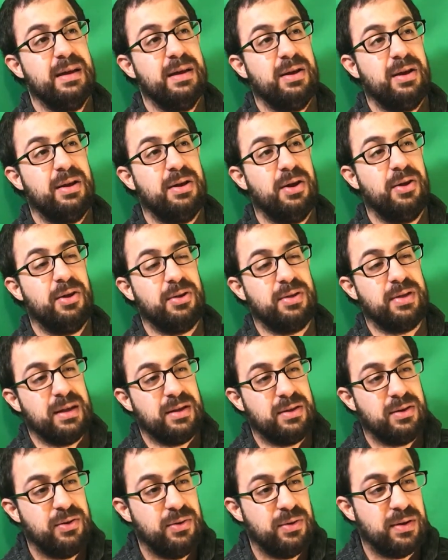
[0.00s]
another thing
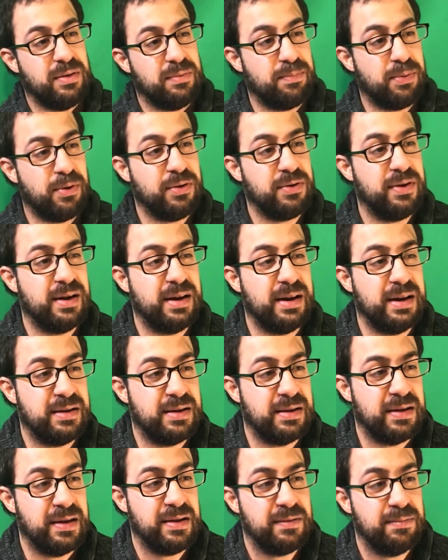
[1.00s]
too, personally to
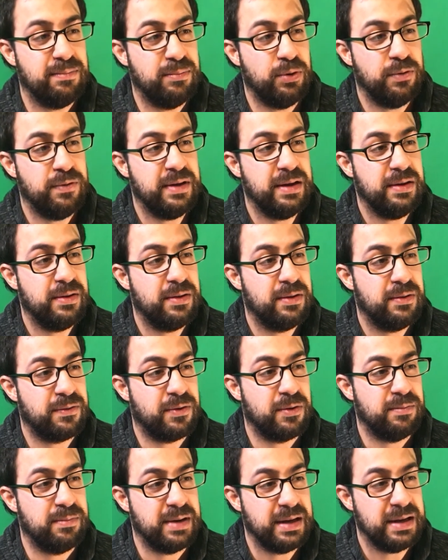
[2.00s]
this movie for
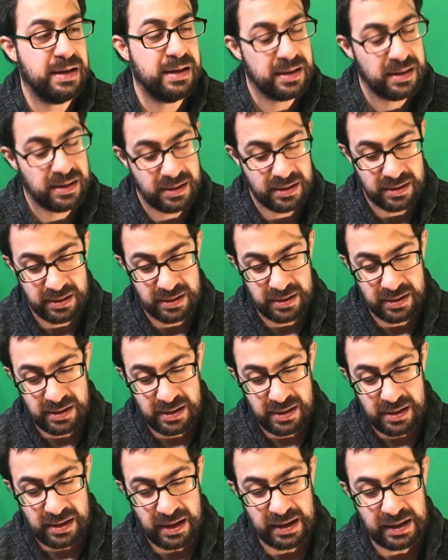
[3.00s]
me,
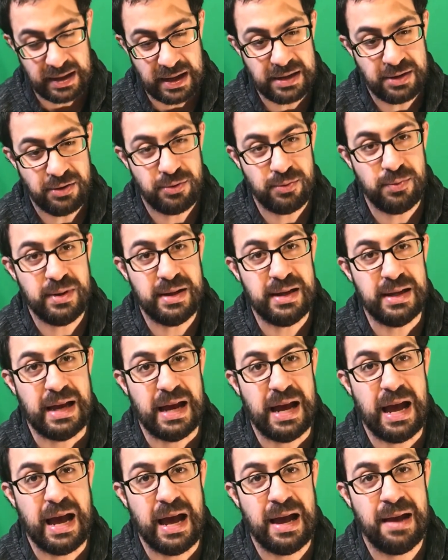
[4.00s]
like I don't really
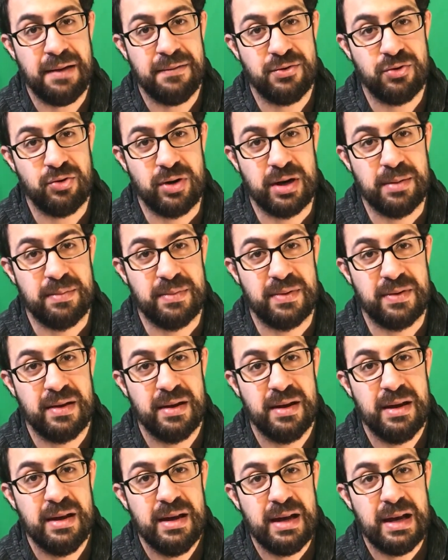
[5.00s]
have dreams,
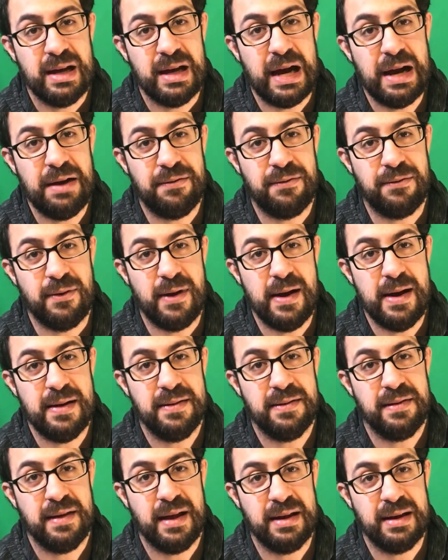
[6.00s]
and I have
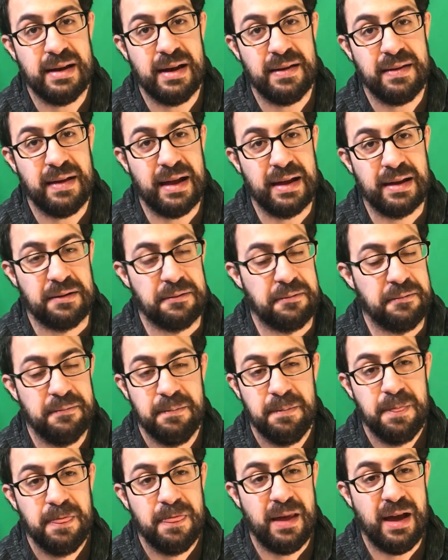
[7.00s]
friends that just like
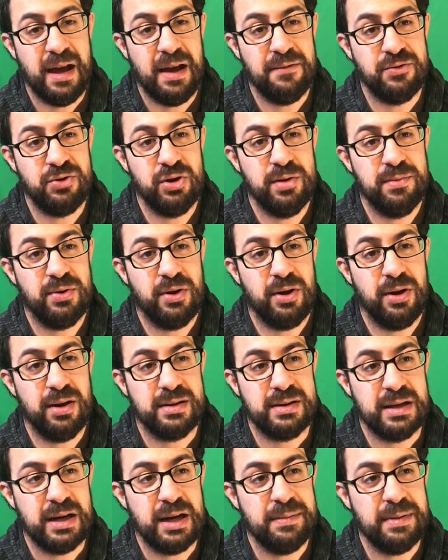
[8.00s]
have dreams all the
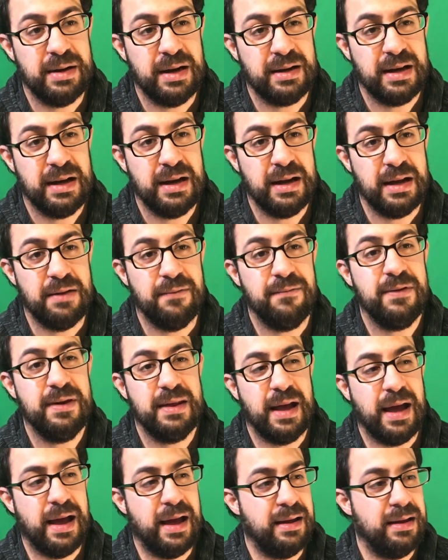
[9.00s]
time, and I kind of envy
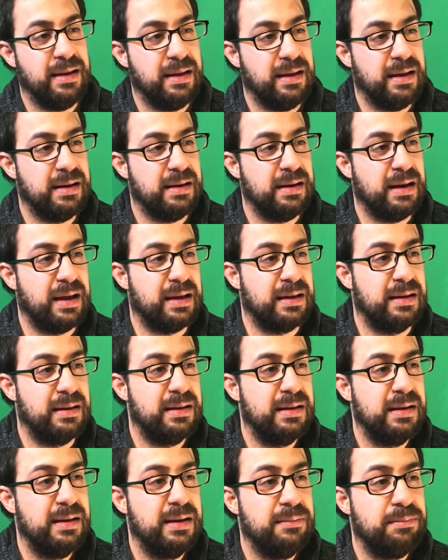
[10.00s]
that, and like
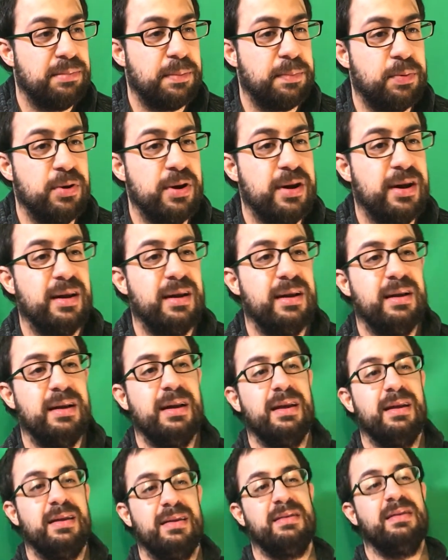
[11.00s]
paprika,
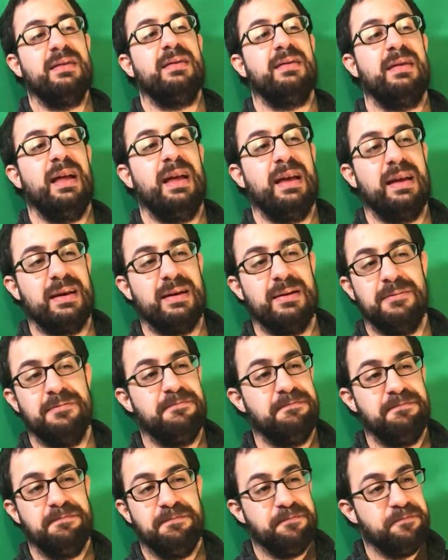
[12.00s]
it's just like
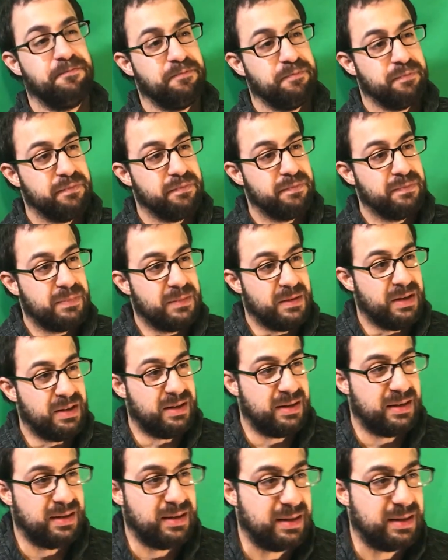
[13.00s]
uh,